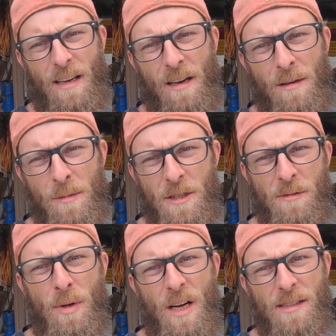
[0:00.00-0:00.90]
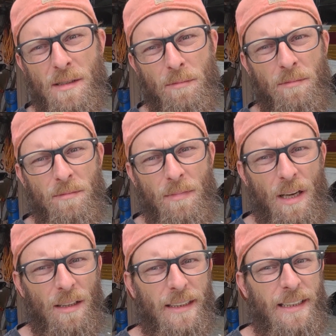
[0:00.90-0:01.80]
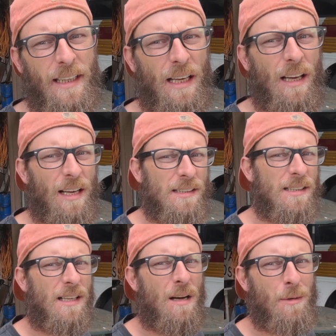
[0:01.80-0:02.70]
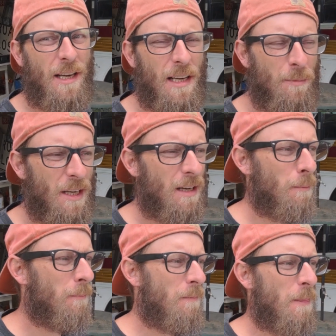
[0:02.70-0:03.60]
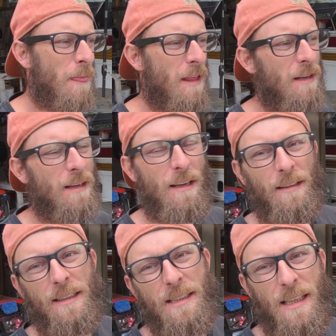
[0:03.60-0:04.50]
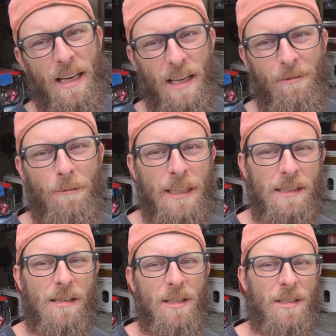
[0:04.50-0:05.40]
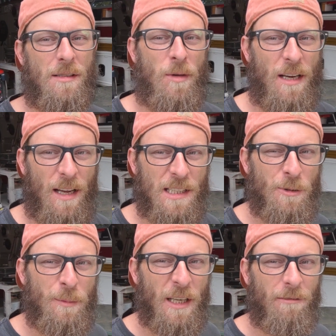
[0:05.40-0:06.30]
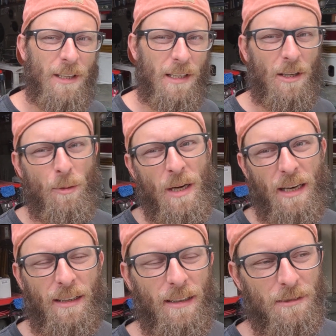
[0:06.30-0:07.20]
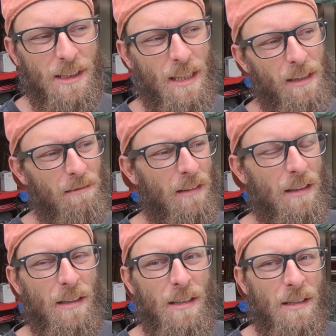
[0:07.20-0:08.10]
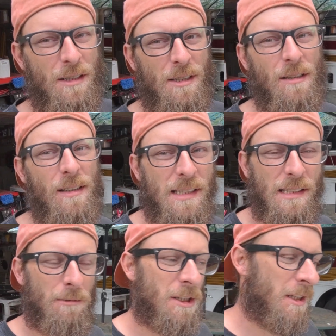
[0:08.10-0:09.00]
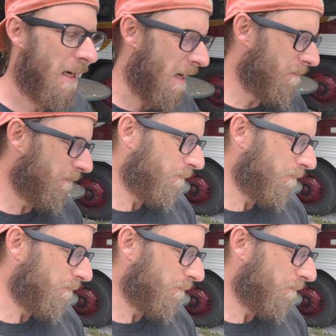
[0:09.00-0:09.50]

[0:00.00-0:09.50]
I almost bought some LED headlights. This company hit me up. They said, hey, if we send you some headlights, we make a video about it. And I was like, sure, let's see what you got.